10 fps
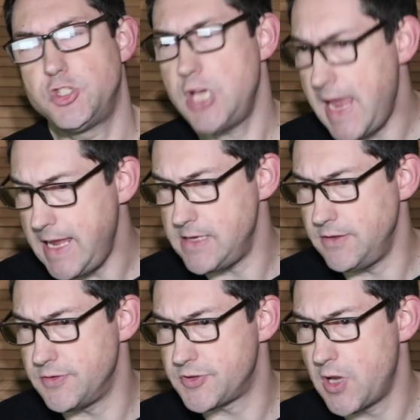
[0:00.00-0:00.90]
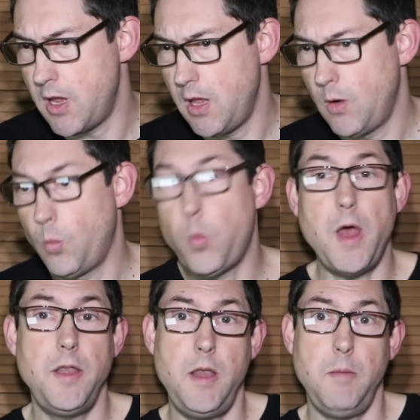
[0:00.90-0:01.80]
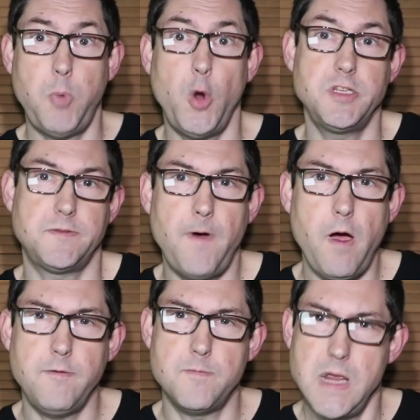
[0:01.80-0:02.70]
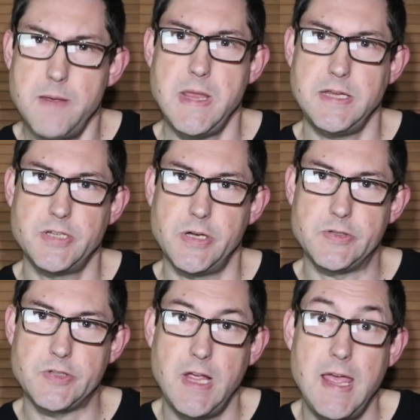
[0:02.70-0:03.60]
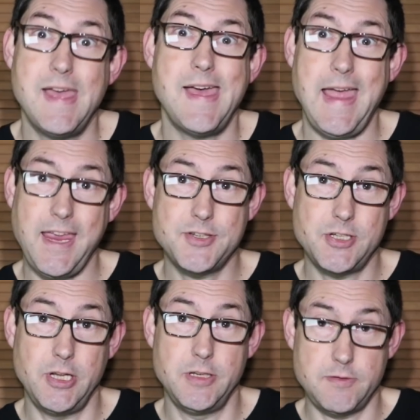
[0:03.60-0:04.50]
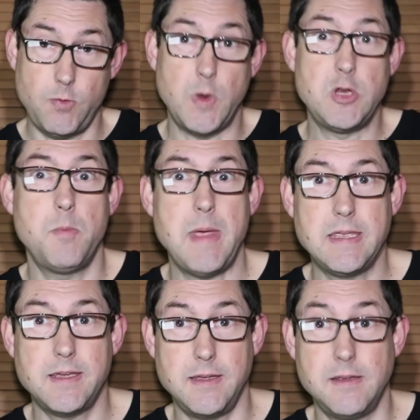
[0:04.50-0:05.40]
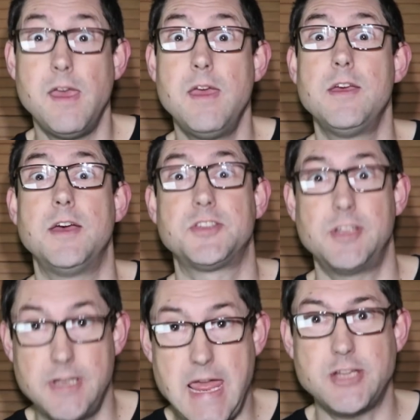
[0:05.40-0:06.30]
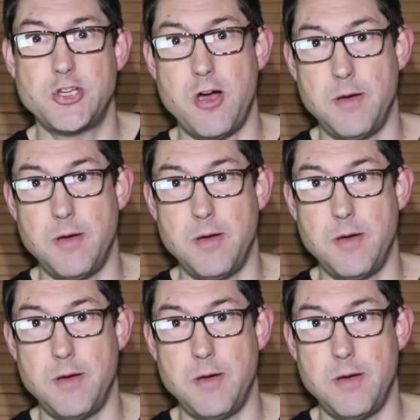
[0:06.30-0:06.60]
chains 1.5 millimeters, excellent for when you're making a Slaanesh